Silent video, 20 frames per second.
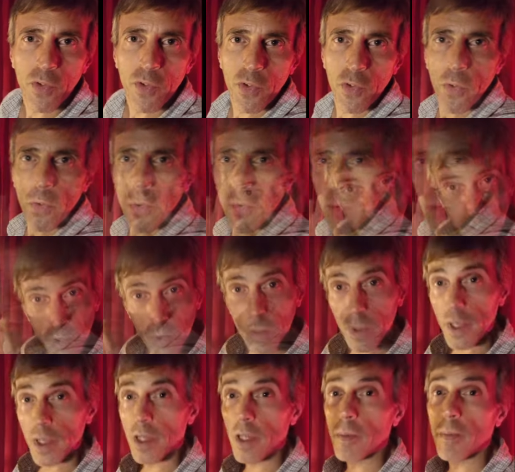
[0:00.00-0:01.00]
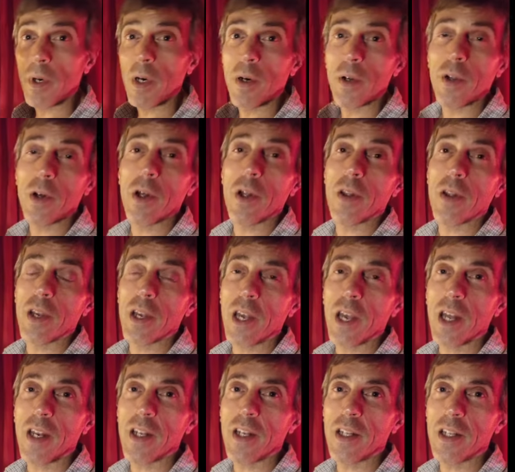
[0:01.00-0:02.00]
Say what you will about all the
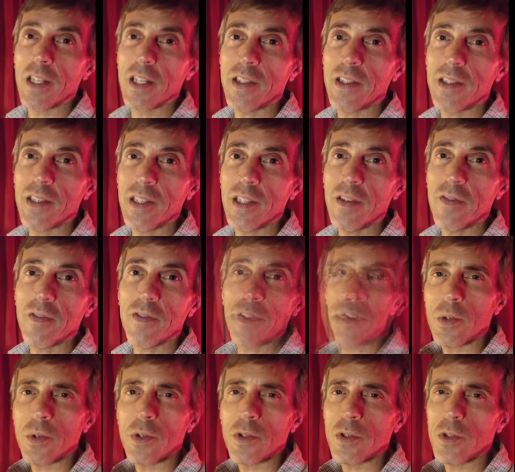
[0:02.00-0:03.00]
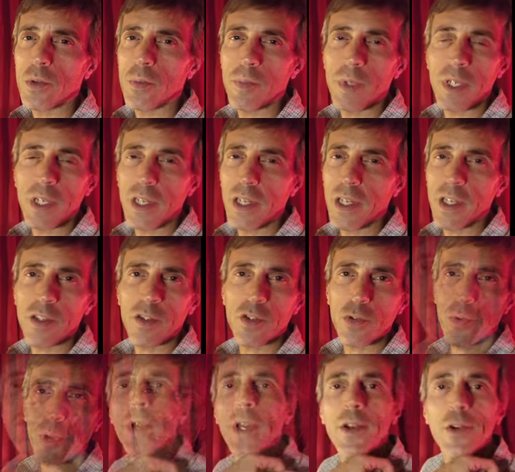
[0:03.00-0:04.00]
kind of glitzy social media
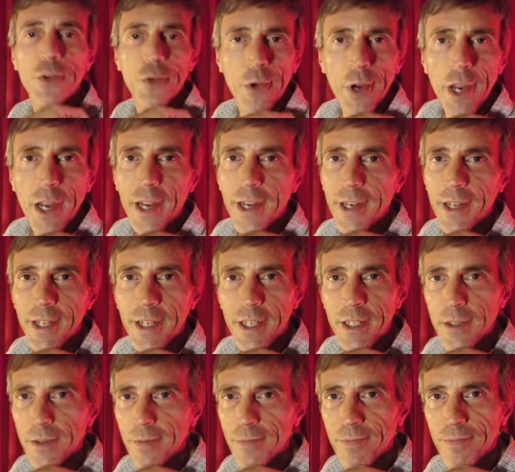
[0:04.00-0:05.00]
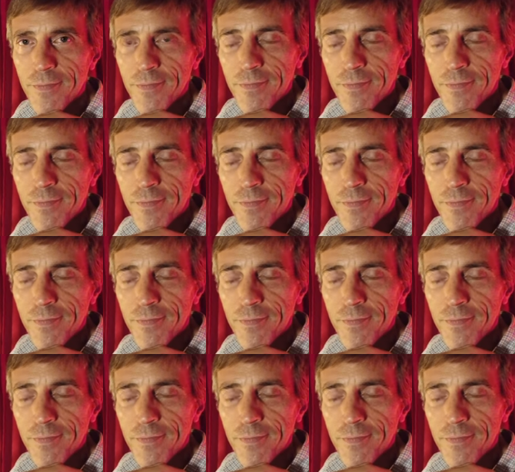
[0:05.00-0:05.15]
trend writing.